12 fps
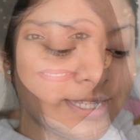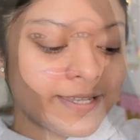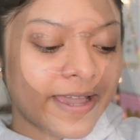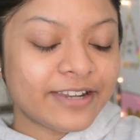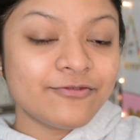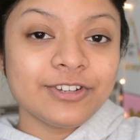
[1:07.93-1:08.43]

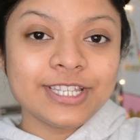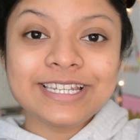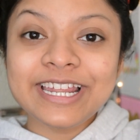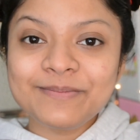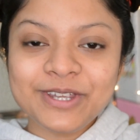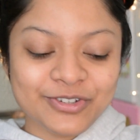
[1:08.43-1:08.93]
So at
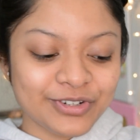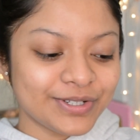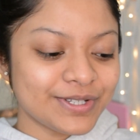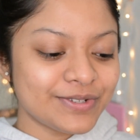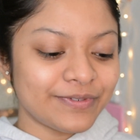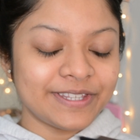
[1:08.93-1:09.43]
first, let me
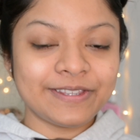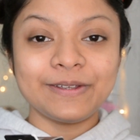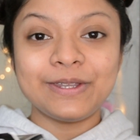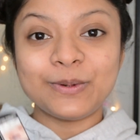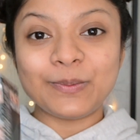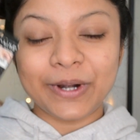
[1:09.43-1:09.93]
introduce with
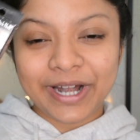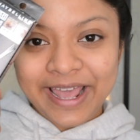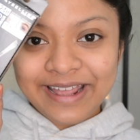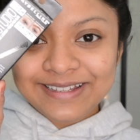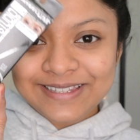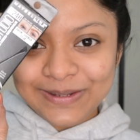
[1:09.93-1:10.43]
the new
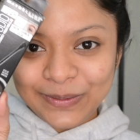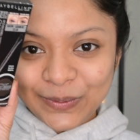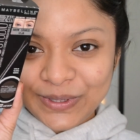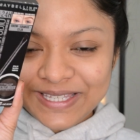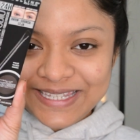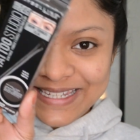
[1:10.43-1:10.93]
product.
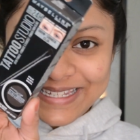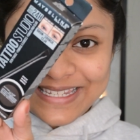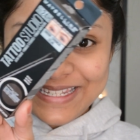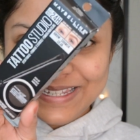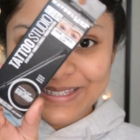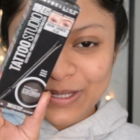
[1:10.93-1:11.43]
So this
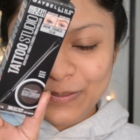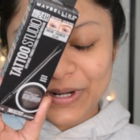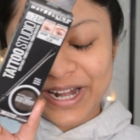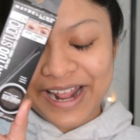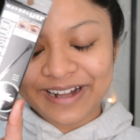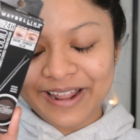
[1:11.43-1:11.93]
is the
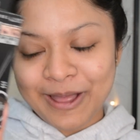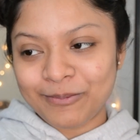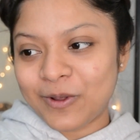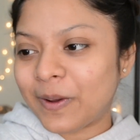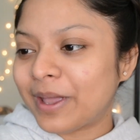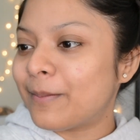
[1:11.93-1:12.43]
product
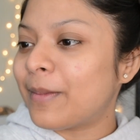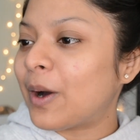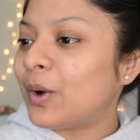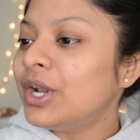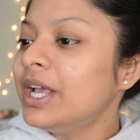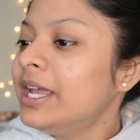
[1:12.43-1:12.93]
I'm talking
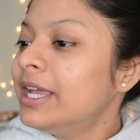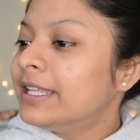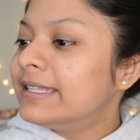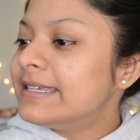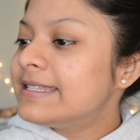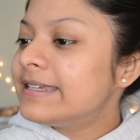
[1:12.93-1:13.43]
about.
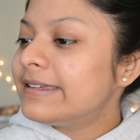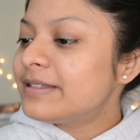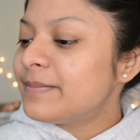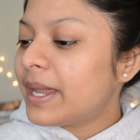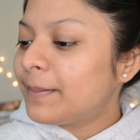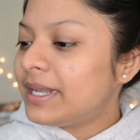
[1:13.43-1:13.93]
This
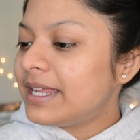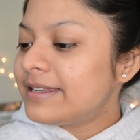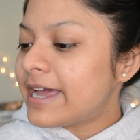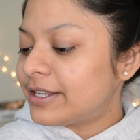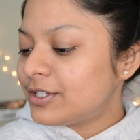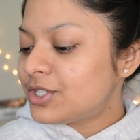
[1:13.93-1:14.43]
is Maybelline
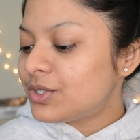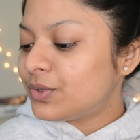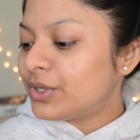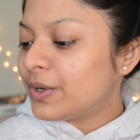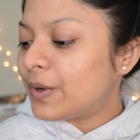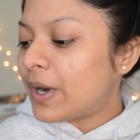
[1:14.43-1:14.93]
Tattoo
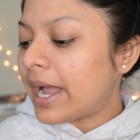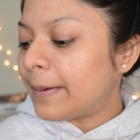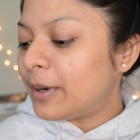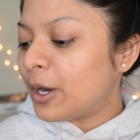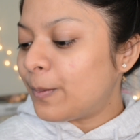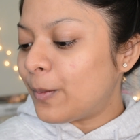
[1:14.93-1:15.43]
Studio
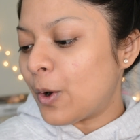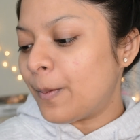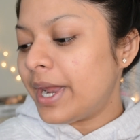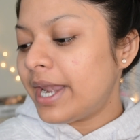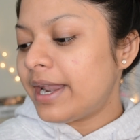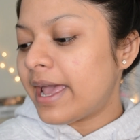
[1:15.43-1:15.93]
Eyebrow
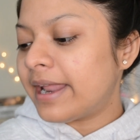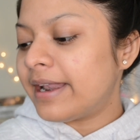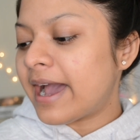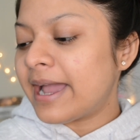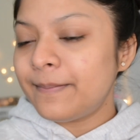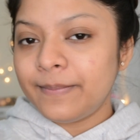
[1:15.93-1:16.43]
Pomade, and
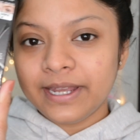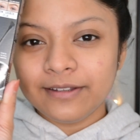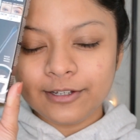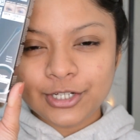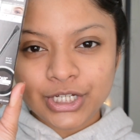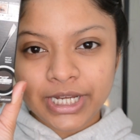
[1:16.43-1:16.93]
I
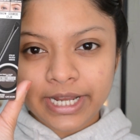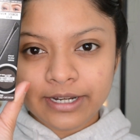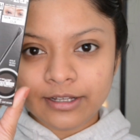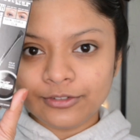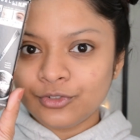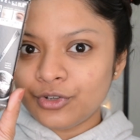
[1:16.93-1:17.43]
picked the
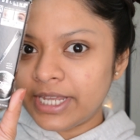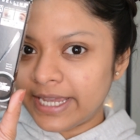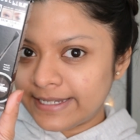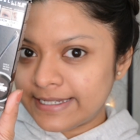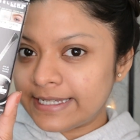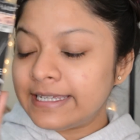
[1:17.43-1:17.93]
shade
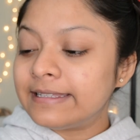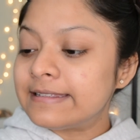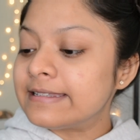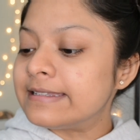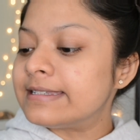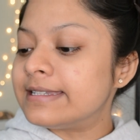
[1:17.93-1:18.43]
380.
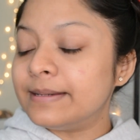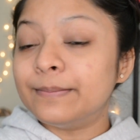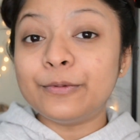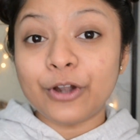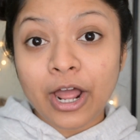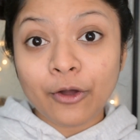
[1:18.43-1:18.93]
This is
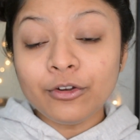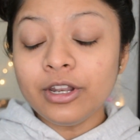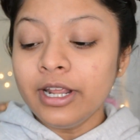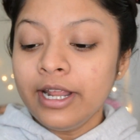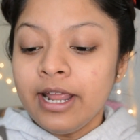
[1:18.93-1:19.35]
deep brown.